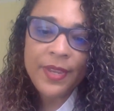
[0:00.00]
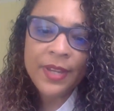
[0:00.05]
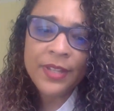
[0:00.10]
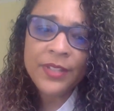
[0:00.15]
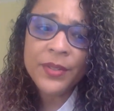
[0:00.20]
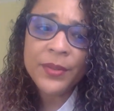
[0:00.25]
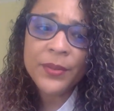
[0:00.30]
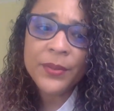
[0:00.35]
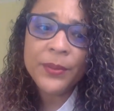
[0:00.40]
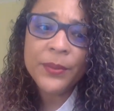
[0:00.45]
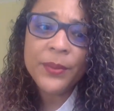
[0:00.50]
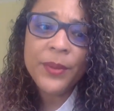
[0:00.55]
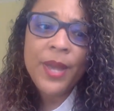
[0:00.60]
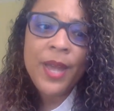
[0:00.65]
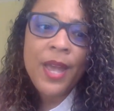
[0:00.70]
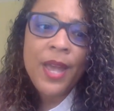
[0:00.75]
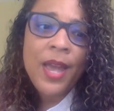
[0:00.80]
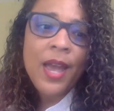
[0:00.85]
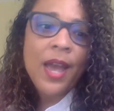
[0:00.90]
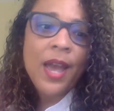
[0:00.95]
So
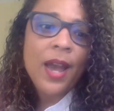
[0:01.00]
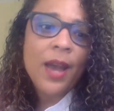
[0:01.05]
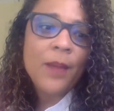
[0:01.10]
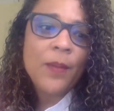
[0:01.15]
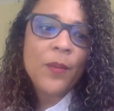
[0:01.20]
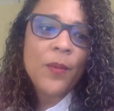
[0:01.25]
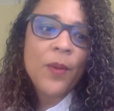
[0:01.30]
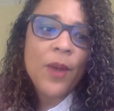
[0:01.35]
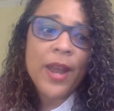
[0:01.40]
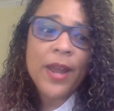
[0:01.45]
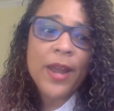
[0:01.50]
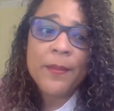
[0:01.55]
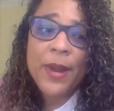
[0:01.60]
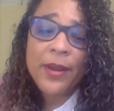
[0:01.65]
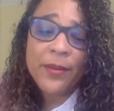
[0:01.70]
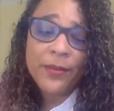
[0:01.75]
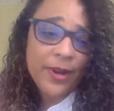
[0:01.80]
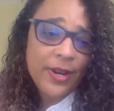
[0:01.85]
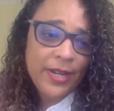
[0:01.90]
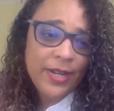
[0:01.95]
why am
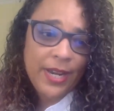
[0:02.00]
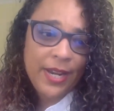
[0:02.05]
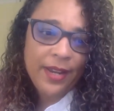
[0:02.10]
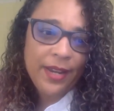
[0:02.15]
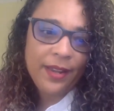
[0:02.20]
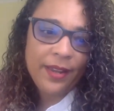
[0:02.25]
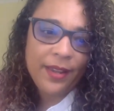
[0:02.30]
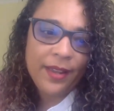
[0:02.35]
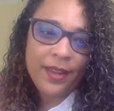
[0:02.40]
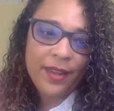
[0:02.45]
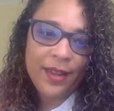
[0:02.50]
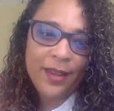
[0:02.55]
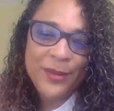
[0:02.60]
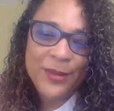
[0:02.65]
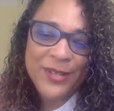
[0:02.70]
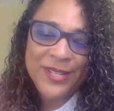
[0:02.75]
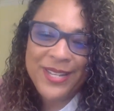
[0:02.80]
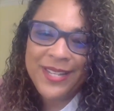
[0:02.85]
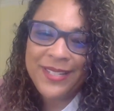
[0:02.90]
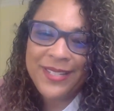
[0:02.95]
I running?
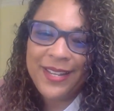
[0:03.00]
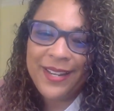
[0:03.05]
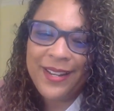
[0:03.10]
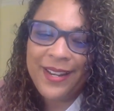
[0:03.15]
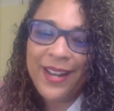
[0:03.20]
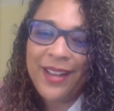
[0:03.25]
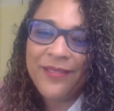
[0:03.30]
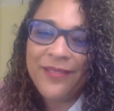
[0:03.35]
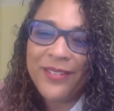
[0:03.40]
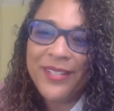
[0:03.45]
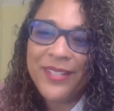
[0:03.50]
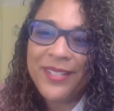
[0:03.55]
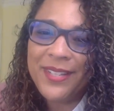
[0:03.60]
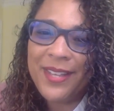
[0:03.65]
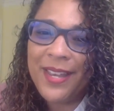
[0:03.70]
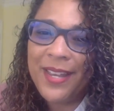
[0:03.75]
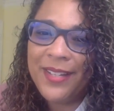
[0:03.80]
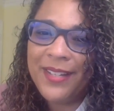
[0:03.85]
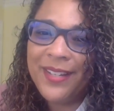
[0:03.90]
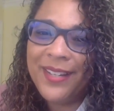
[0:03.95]
As I said, I have a
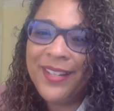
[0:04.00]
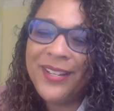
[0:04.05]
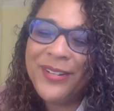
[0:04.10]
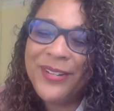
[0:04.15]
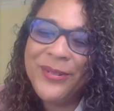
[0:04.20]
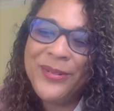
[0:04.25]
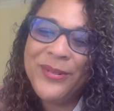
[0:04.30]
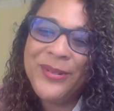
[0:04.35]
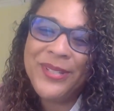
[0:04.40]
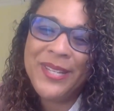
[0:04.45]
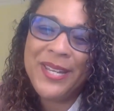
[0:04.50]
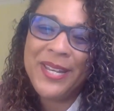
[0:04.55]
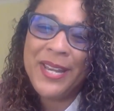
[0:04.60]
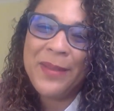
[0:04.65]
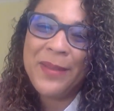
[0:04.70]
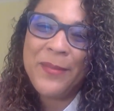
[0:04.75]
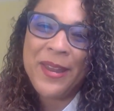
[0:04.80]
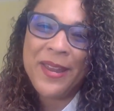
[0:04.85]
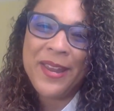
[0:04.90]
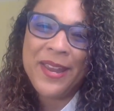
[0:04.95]
son who's in
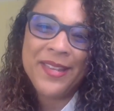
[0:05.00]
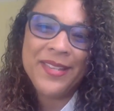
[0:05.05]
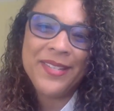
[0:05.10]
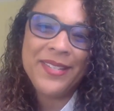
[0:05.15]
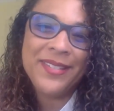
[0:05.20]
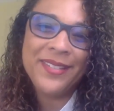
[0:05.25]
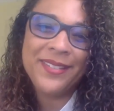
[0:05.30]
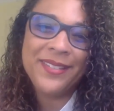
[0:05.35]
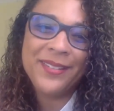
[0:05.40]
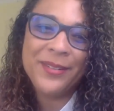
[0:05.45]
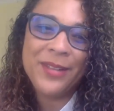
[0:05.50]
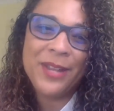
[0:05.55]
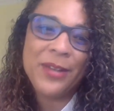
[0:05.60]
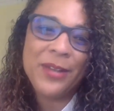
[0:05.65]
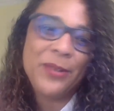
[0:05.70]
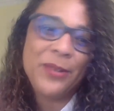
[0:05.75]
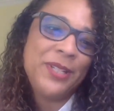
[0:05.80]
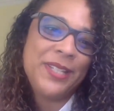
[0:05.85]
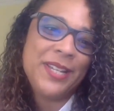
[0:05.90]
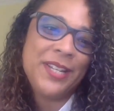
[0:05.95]
MAS. So not
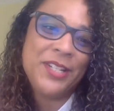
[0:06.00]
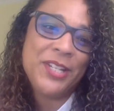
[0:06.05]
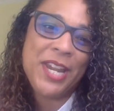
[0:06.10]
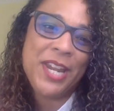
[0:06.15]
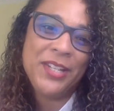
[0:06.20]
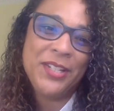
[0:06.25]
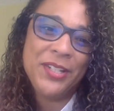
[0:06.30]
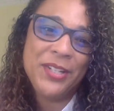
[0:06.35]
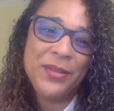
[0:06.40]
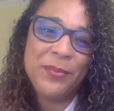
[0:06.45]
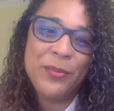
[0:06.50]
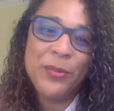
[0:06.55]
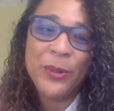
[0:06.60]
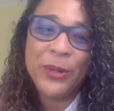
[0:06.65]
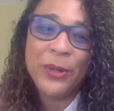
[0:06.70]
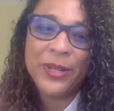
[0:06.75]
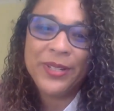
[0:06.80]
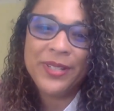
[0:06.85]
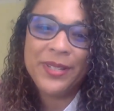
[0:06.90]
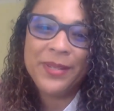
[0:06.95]
only is education
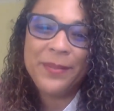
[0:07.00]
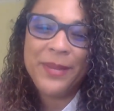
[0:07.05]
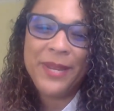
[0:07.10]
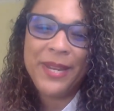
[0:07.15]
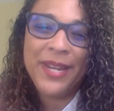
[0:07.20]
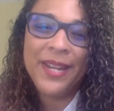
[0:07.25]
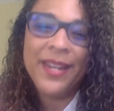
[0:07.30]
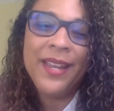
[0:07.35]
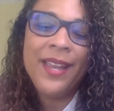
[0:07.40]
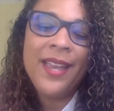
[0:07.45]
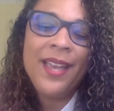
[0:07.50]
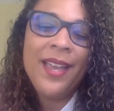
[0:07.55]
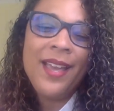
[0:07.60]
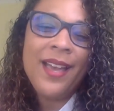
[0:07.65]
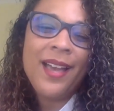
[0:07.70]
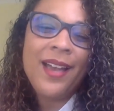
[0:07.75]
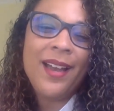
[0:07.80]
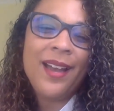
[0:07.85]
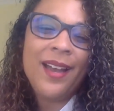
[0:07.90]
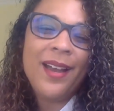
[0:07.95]
important to me,
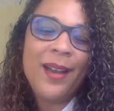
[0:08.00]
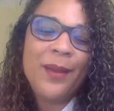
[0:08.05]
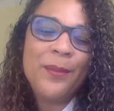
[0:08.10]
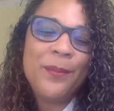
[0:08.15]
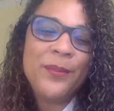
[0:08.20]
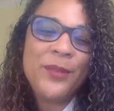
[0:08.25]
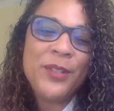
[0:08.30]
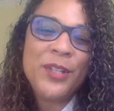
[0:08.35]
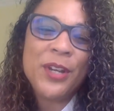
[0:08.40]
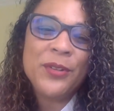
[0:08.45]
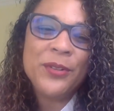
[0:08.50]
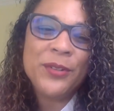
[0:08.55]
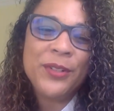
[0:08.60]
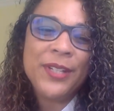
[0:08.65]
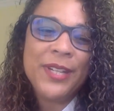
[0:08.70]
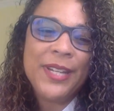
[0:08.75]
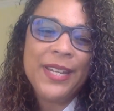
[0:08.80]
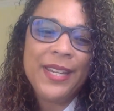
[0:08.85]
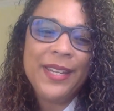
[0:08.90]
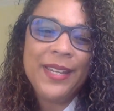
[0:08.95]

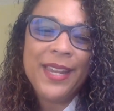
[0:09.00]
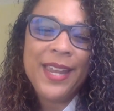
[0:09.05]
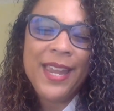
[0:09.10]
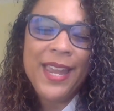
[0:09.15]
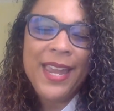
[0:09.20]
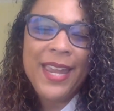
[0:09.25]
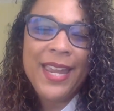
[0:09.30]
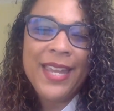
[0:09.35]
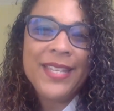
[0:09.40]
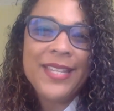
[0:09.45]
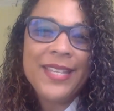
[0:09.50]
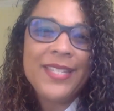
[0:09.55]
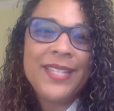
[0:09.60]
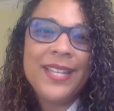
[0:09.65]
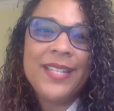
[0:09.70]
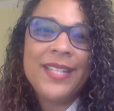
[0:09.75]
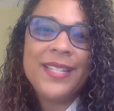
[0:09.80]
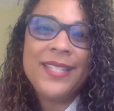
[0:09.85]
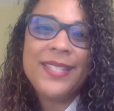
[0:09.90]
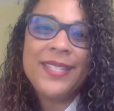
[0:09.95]
generally in the
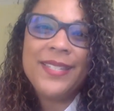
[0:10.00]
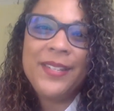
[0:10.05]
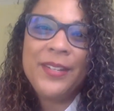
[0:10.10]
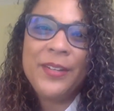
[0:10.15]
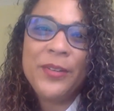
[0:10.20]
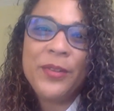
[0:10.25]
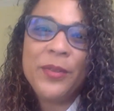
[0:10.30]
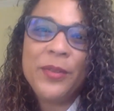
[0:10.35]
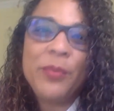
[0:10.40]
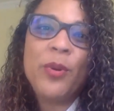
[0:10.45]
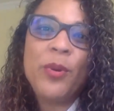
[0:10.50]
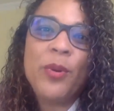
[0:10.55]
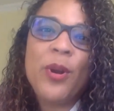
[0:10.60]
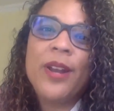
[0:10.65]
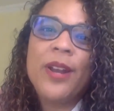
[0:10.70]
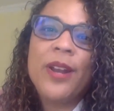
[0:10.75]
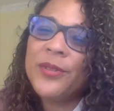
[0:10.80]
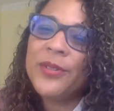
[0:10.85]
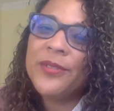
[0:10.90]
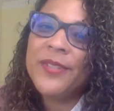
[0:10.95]
sense, the broader
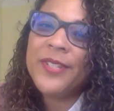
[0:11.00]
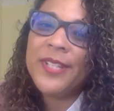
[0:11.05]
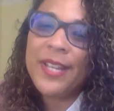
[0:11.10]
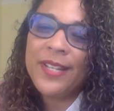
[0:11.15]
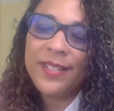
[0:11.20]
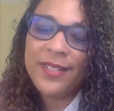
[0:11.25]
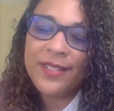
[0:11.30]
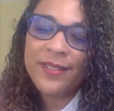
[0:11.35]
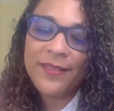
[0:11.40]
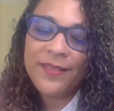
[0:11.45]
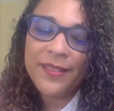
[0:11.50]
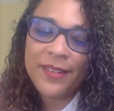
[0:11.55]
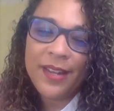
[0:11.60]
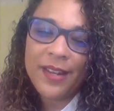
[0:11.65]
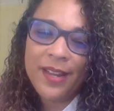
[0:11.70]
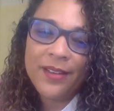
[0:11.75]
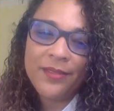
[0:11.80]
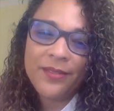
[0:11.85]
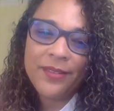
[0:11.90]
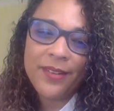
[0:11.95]
sort of sense
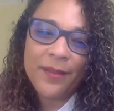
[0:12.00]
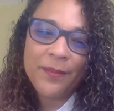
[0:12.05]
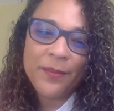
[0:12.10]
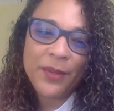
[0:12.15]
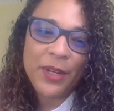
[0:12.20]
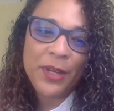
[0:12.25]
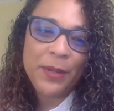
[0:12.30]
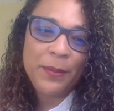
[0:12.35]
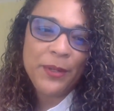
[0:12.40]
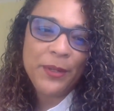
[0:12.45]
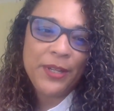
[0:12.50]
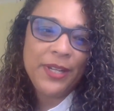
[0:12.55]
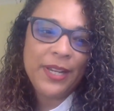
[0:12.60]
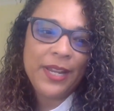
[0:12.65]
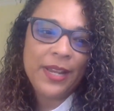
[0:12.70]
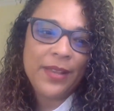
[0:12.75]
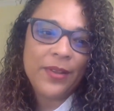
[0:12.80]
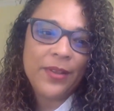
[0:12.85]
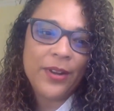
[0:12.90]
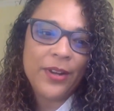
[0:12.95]
of community
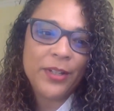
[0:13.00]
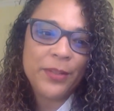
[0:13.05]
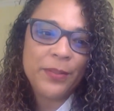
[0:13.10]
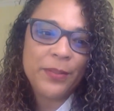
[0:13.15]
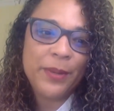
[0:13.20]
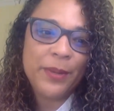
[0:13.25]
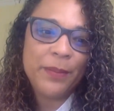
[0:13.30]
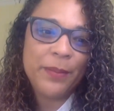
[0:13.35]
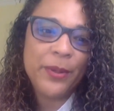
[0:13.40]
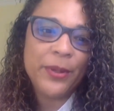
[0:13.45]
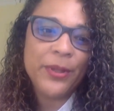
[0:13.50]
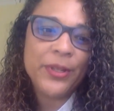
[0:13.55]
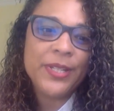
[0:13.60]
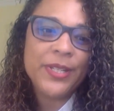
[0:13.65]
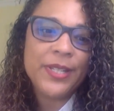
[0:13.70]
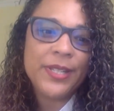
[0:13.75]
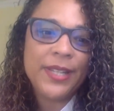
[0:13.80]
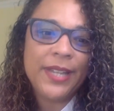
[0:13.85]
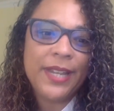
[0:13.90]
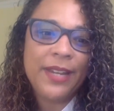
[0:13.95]
at large, but
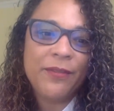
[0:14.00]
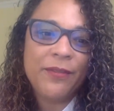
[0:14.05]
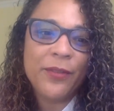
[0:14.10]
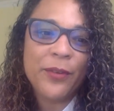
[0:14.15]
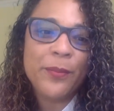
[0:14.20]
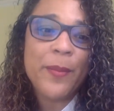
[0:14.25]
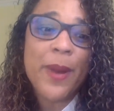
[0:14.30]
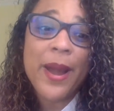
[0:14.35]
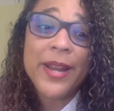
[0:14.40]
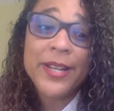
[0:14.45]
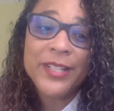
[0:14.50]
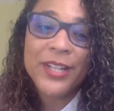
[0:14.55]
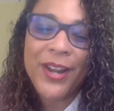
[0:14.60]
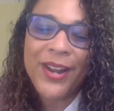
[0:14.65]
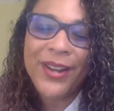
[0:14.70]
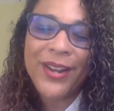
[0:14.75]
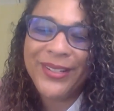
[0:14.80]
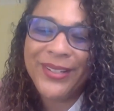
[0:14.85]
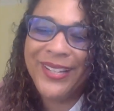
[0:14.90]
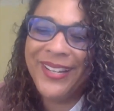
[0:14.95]
personally for my
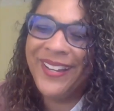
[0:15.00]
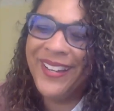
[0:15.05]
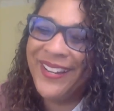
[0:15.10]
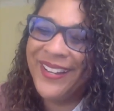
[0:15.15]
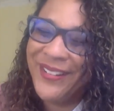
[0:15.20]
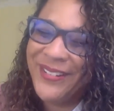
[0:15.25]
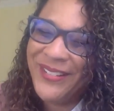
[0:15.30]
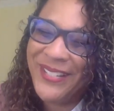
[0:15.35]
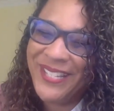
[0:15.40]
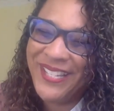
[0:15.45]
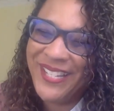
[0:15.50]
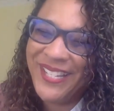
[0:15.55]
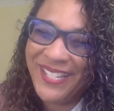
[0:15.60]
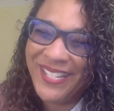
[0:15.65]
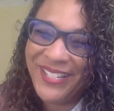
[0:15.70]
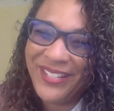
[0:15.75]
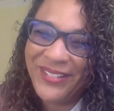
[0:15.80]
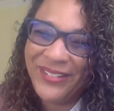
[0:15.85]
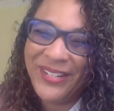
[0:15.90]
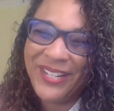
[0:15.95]
child who's in the
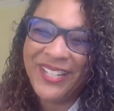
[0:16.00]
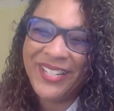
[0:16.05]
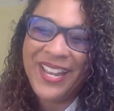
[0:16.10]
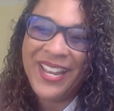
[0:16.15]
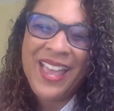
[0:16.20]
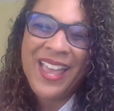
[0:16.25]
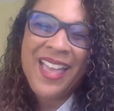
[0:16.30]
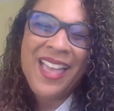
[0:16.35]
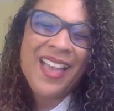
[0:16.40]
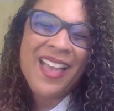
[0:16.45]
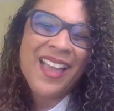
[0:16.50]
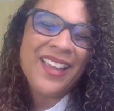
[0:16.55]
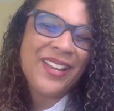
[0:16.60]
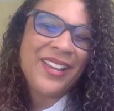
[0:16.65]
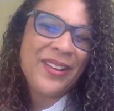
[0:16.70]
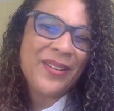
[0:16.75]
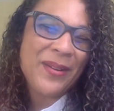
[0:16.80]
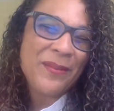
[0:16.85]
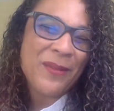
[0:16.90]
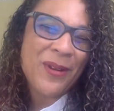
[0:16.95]
district,
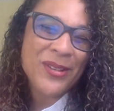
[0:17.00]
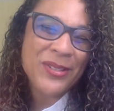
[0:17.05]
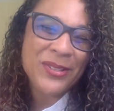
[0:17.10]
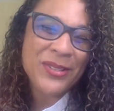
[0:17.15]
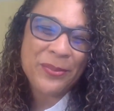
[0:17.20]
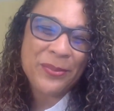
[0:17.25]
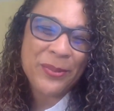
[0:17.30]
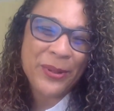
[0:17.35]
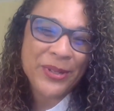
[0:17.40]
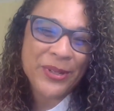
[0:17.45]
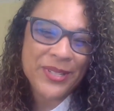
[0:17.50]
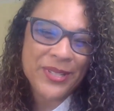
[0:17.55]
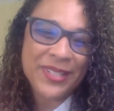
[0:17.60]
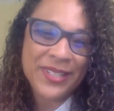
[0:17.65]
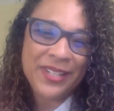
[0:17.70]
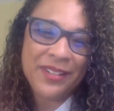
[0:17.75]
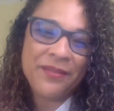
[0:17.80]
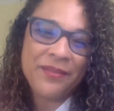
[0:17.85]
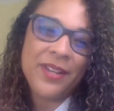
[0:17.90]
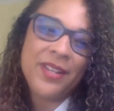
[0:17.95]
I'm also
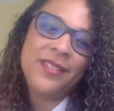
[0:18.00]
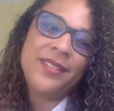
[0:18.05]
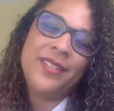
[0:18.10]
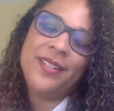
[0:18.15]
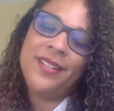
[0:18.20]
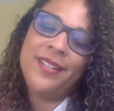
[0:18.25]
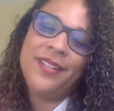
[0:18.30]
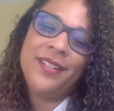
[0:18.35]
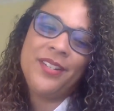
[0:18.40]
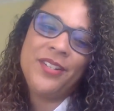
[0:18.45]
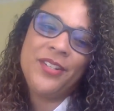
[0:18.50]
personally invested in